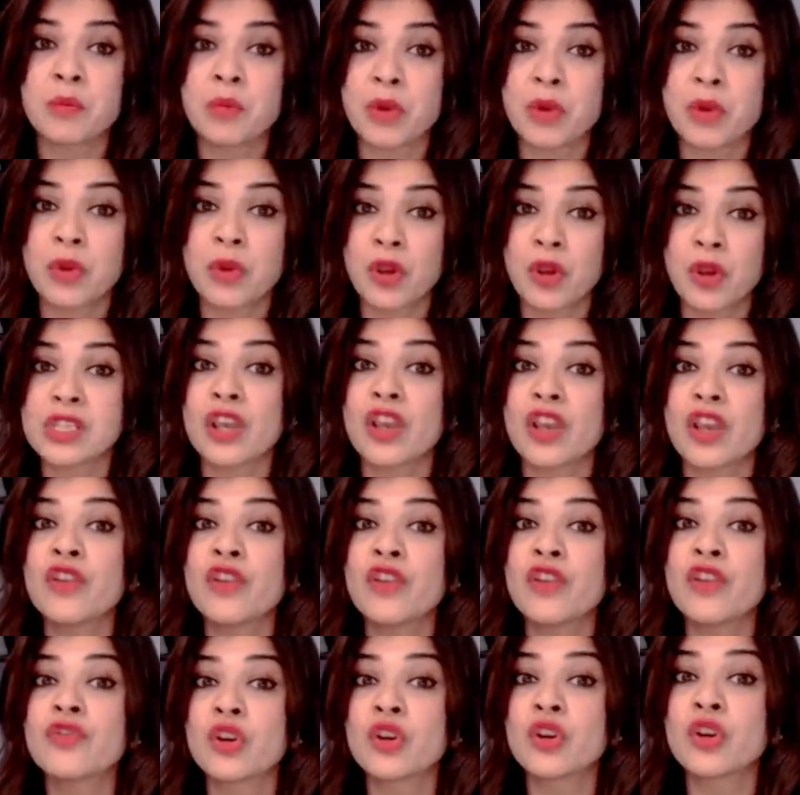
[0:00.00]
because
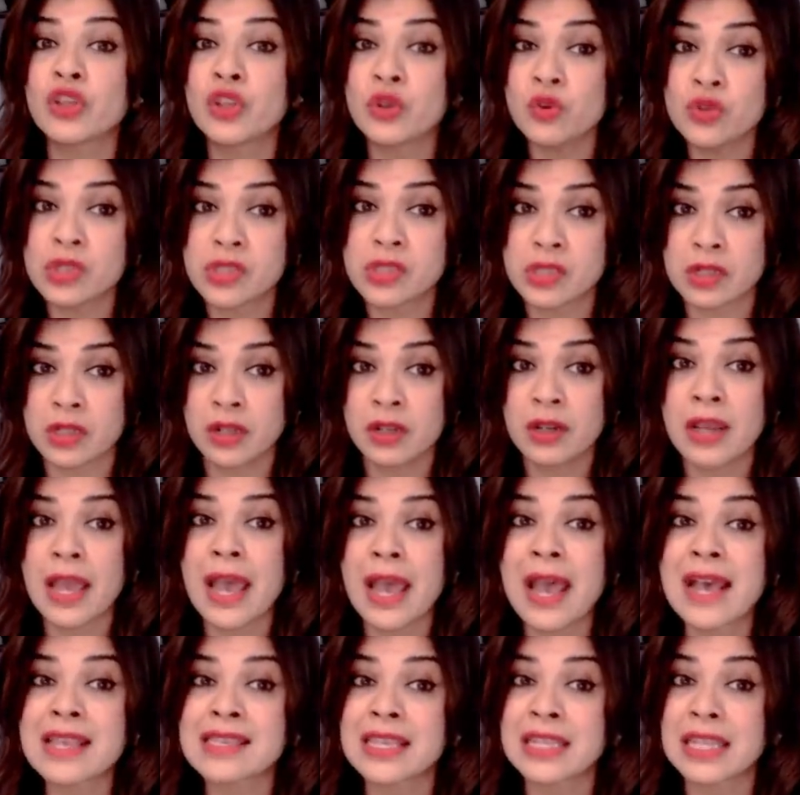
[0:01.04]
if your user
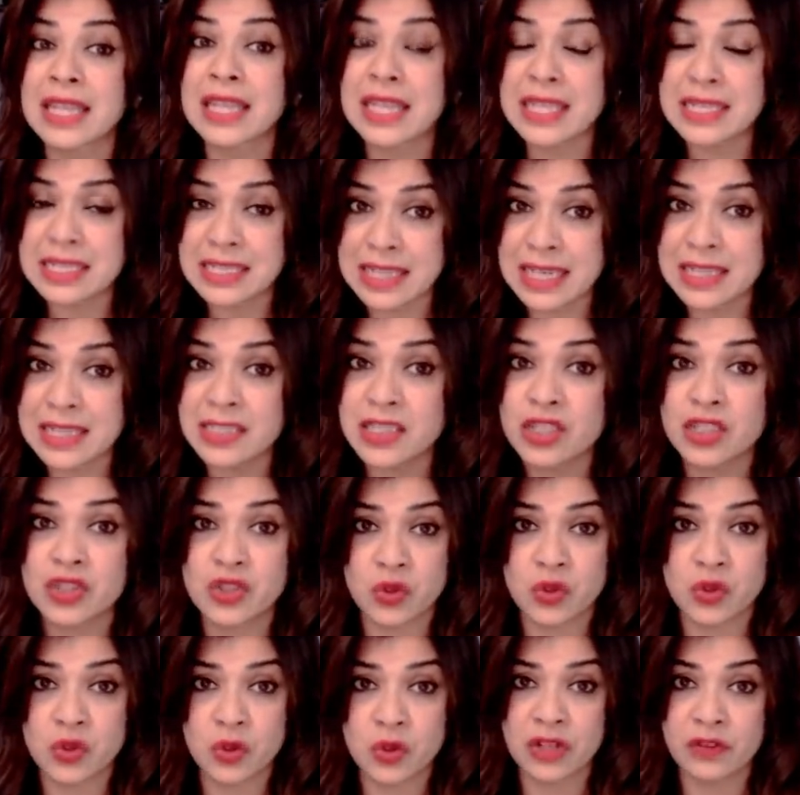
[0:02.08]
has an intent
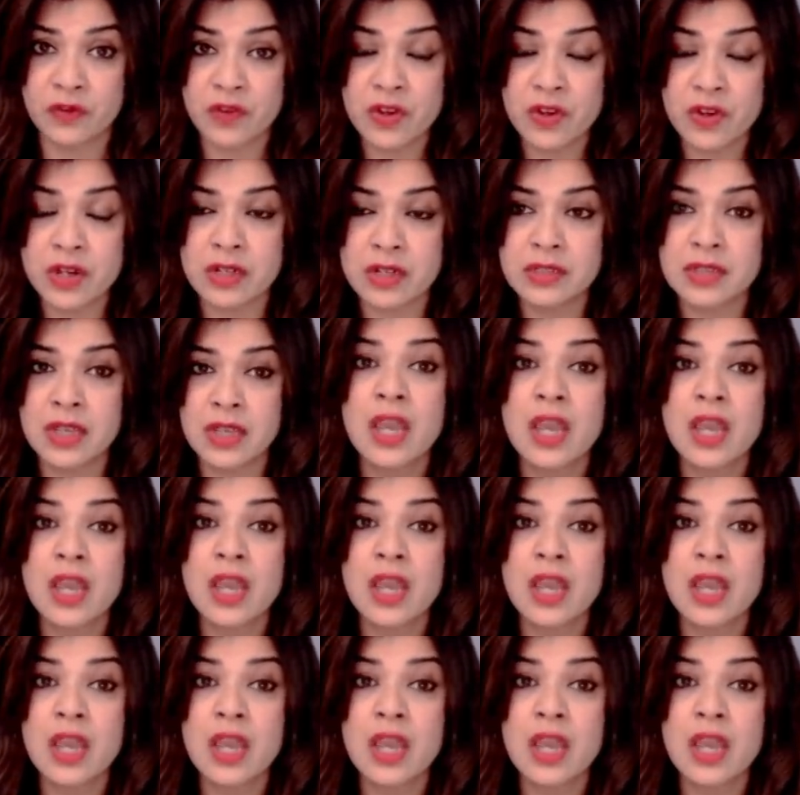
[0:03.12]
to convert,